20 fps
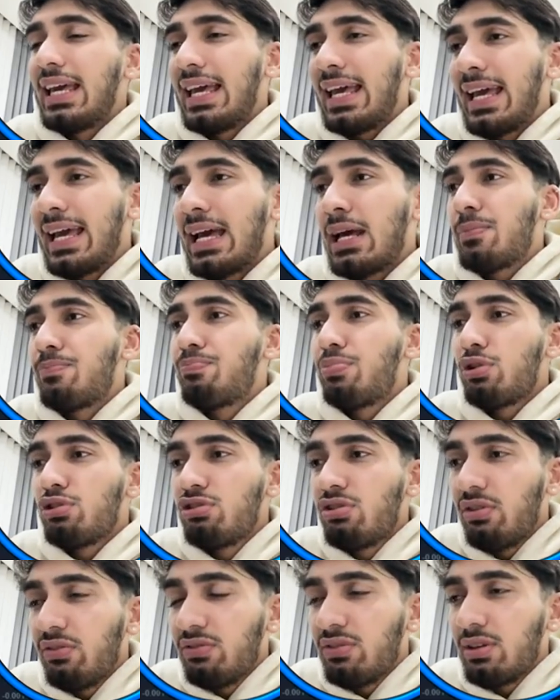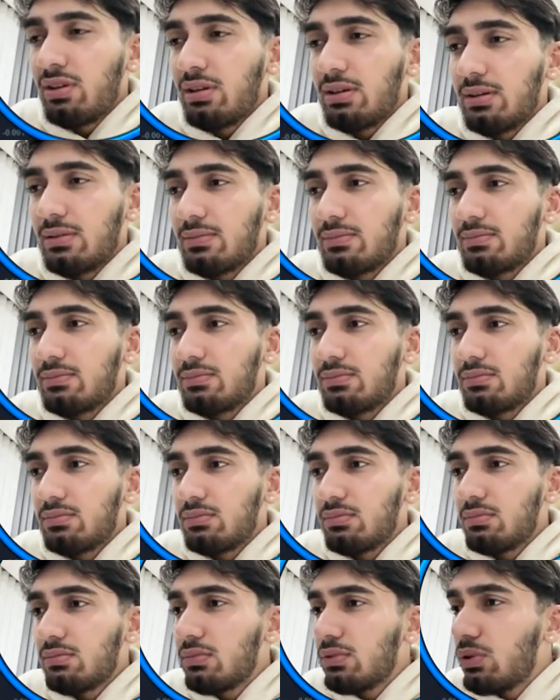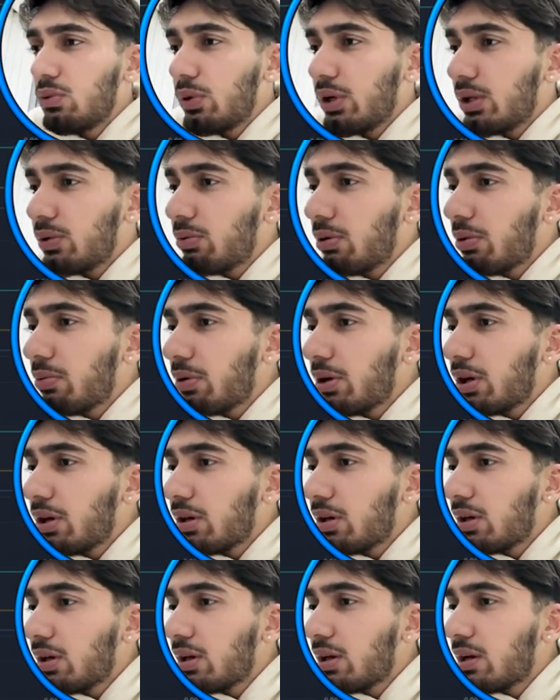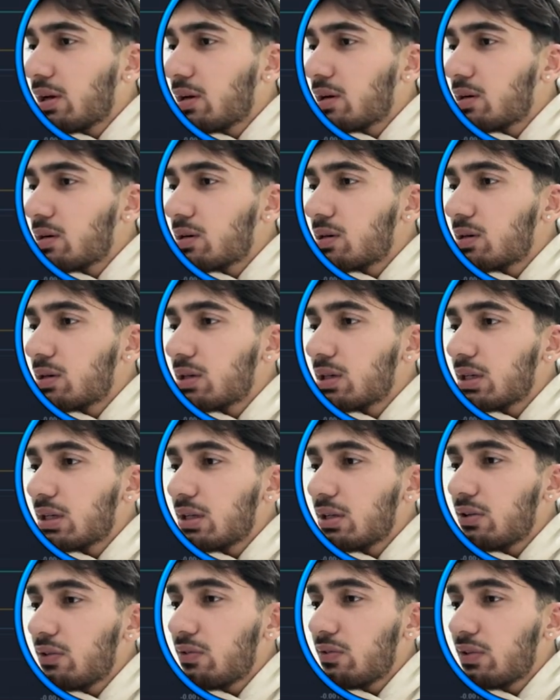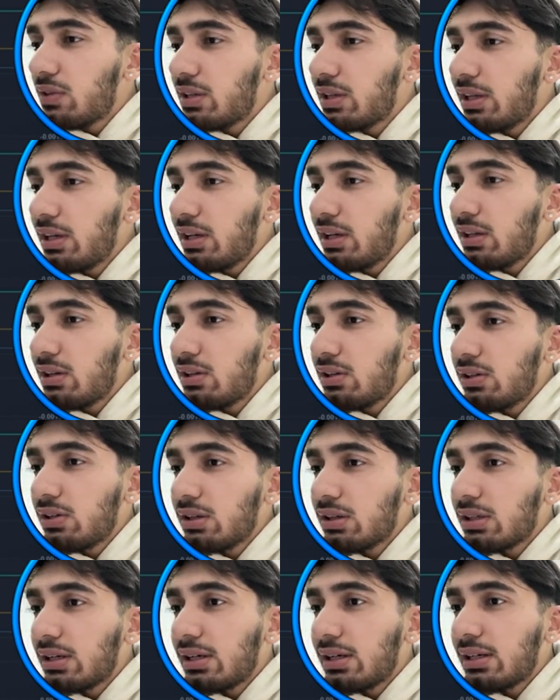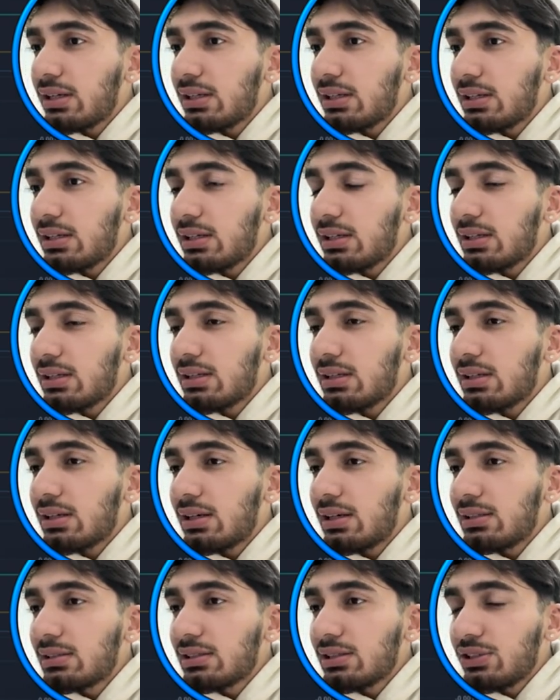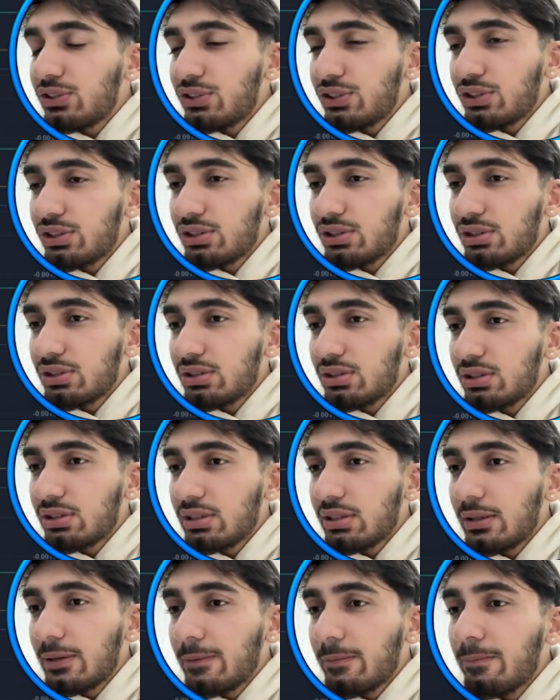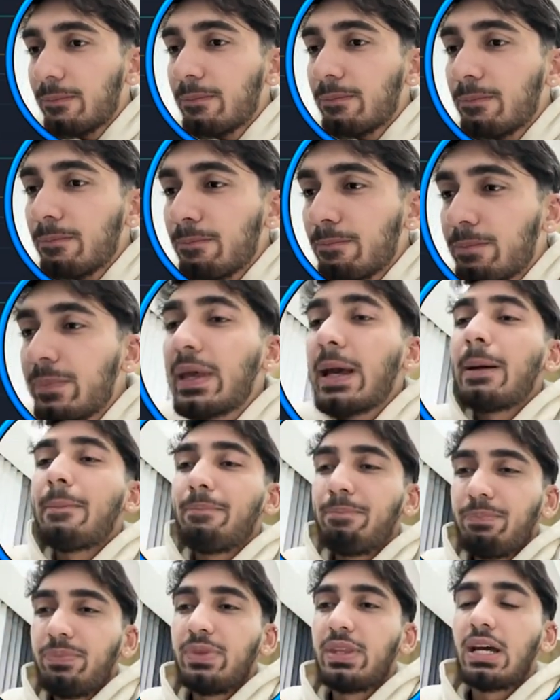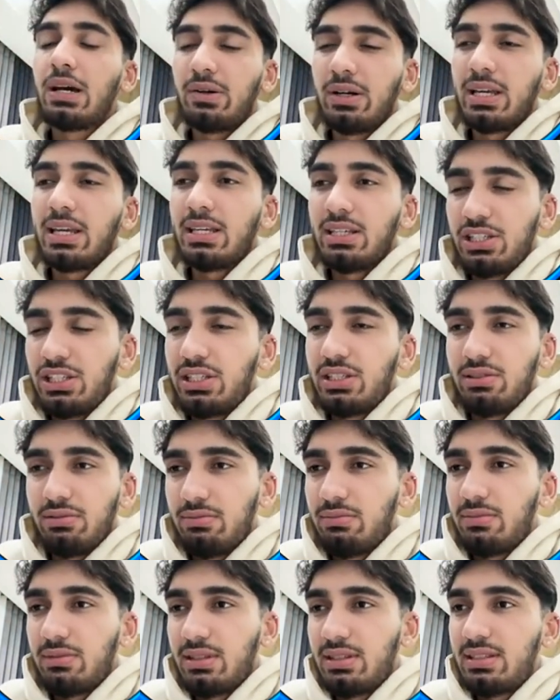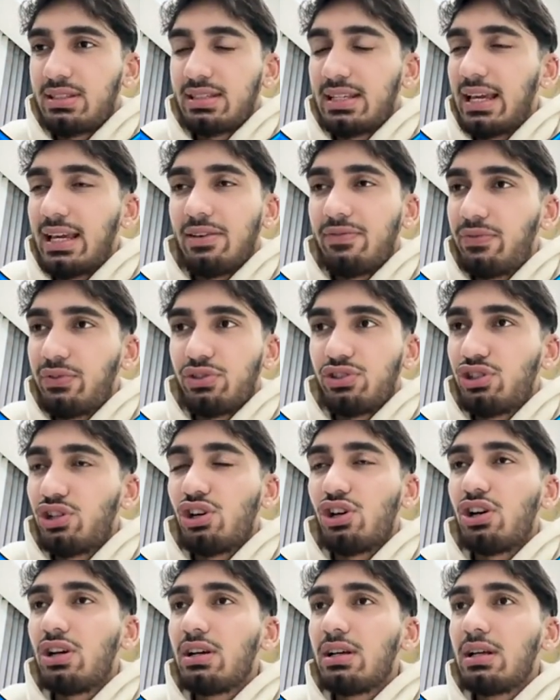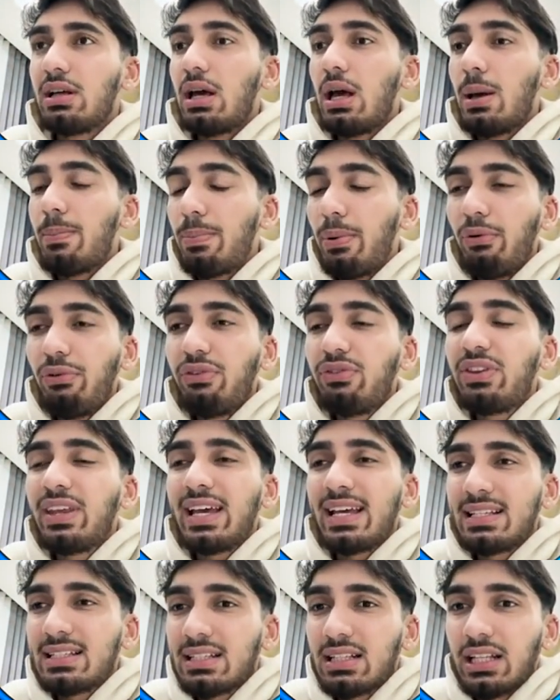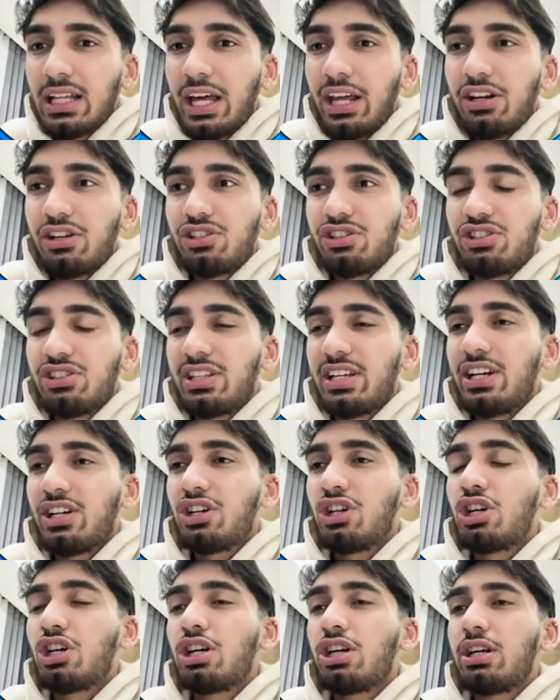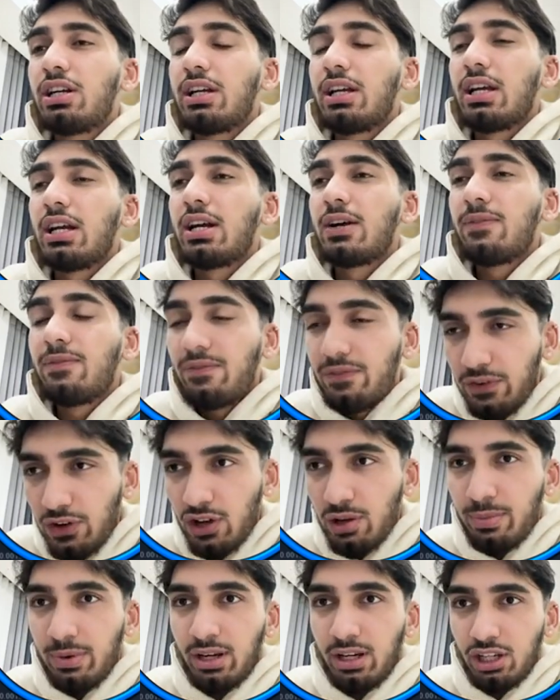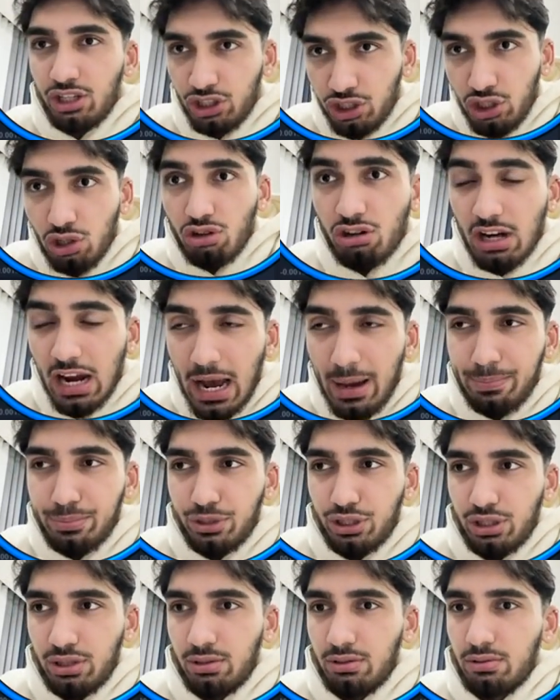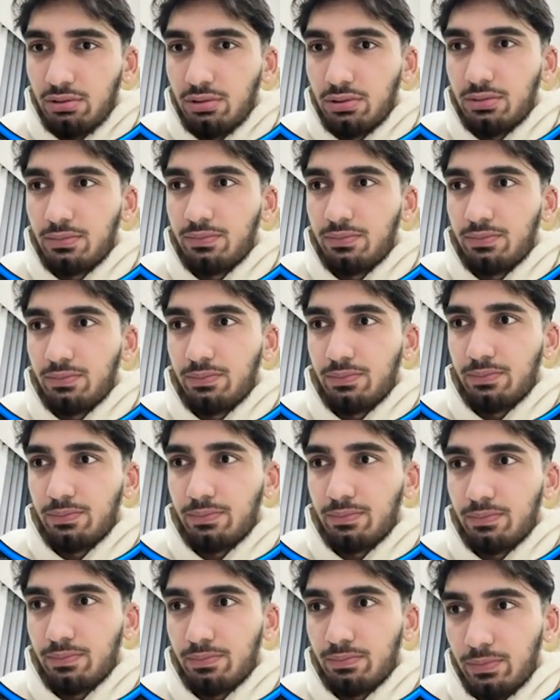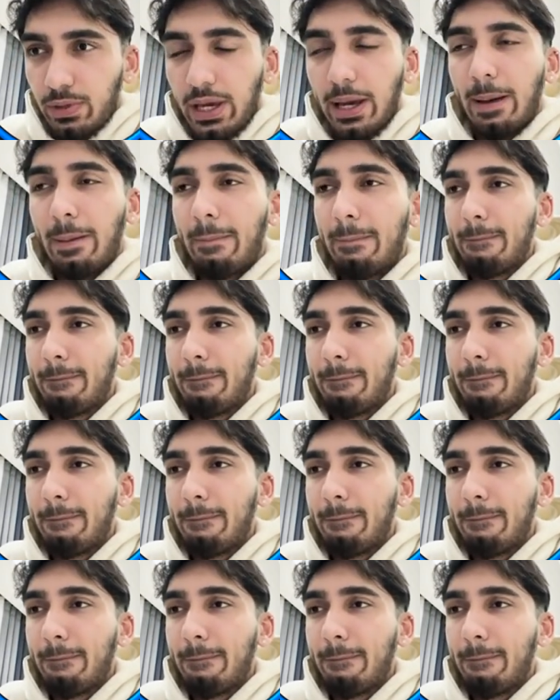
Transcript: and both of the wait. If you take a look like that, it just, yeah, now I can say for sure. Both of the oscillators, they are confirming the short option. Yeah.